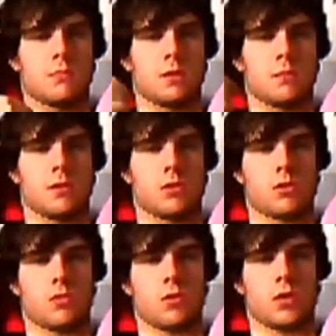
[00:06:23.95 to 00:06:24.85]
maybe
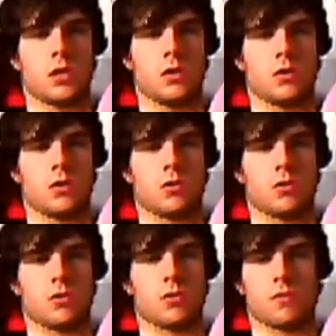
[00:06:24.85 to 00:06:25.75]
three
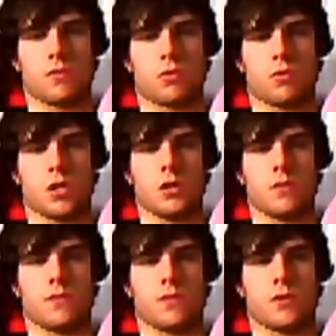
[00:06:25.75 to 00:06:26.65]

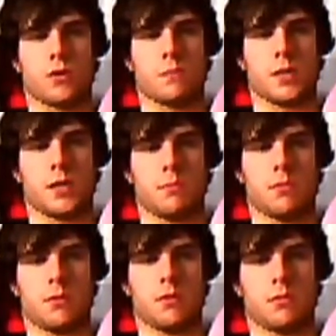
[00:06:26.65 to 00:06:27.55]
or four
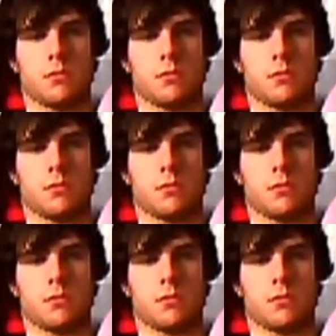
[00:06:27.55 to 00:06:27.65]
people,